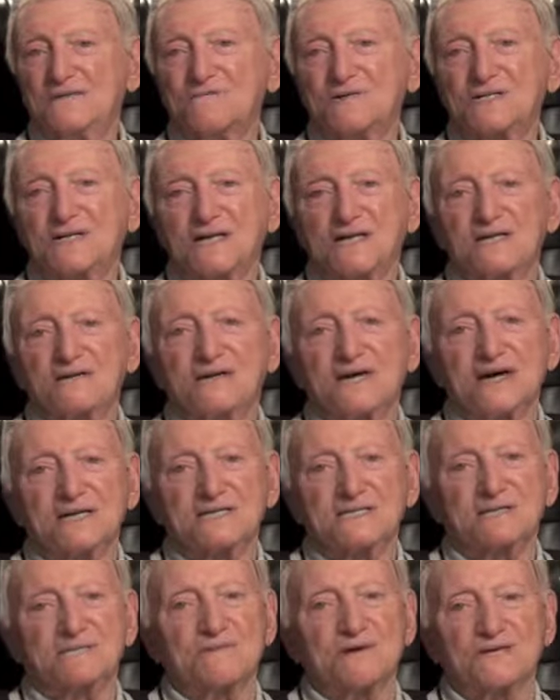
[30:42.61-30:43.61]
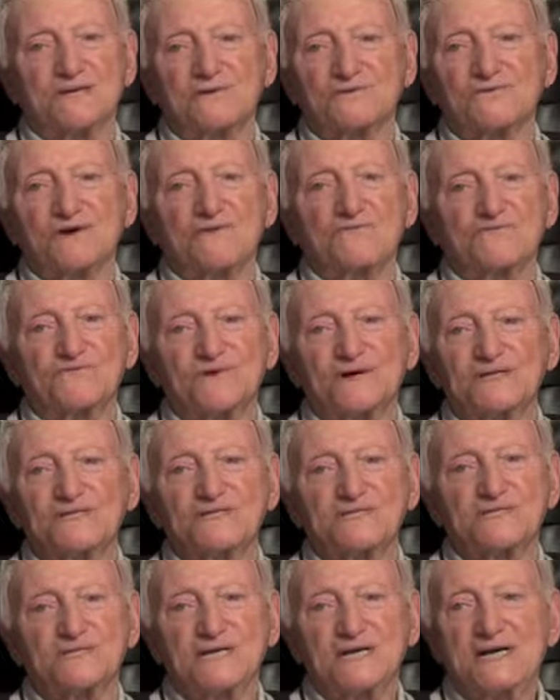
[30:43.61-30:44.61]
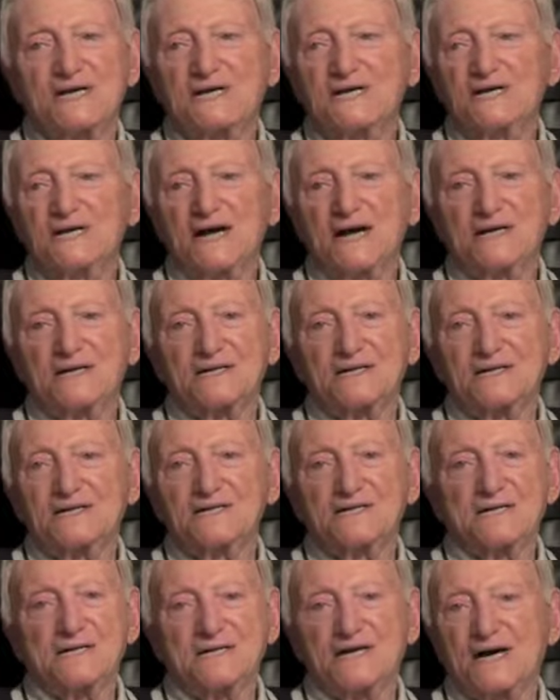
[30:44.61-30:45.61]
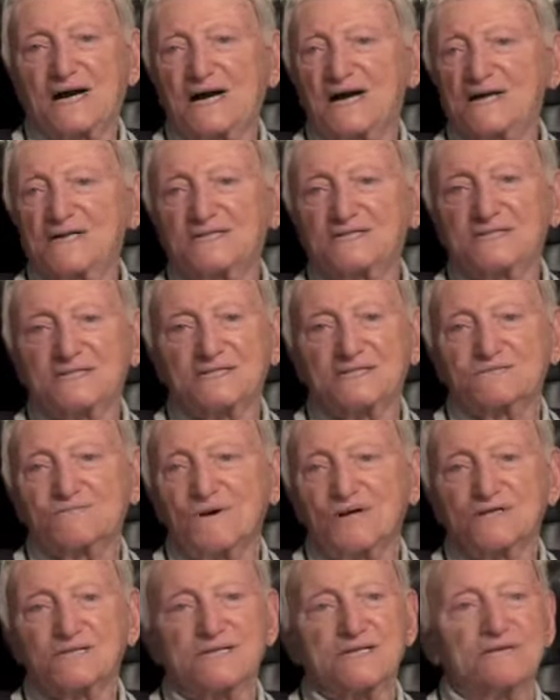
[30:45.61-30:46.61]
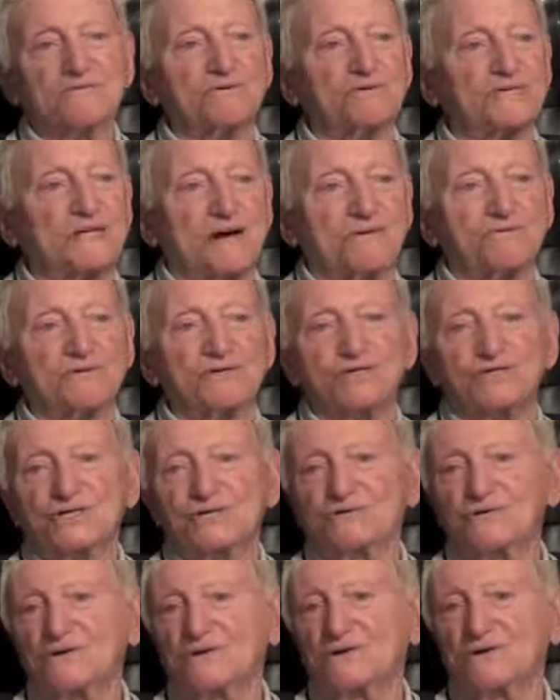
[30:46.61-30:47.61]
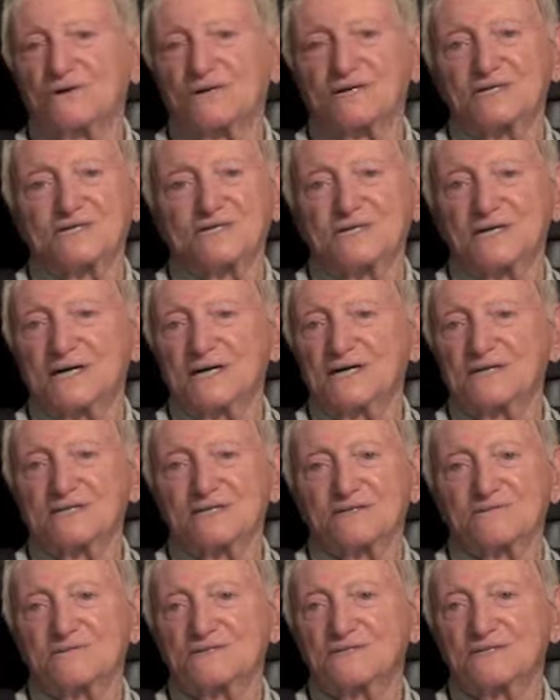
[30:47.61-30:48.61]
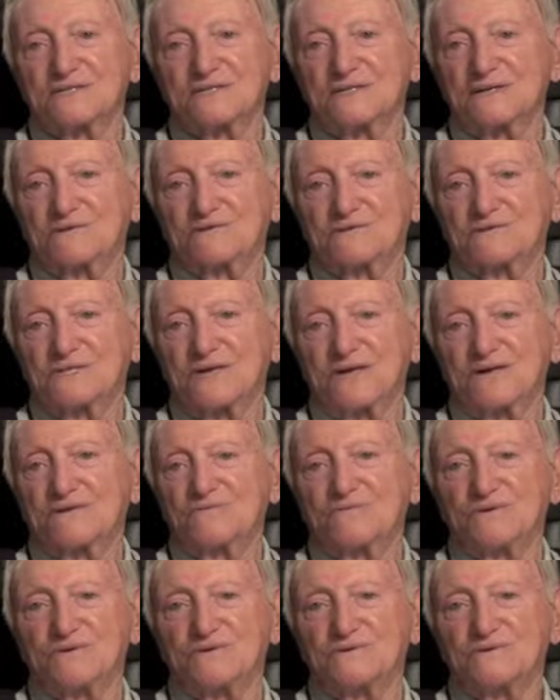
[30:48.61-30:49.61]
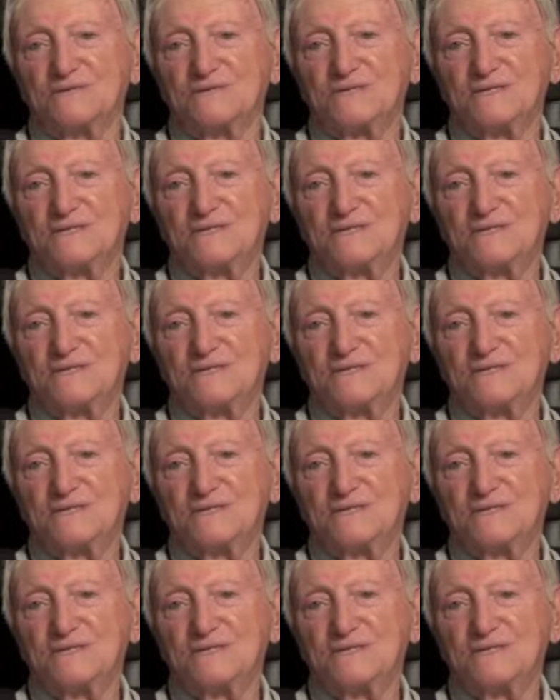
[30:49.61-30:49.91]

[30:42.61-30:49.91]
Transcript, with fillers: But then you had some other rough ones, and the guards especially were that were shooting all these guys. It was, it was terrible.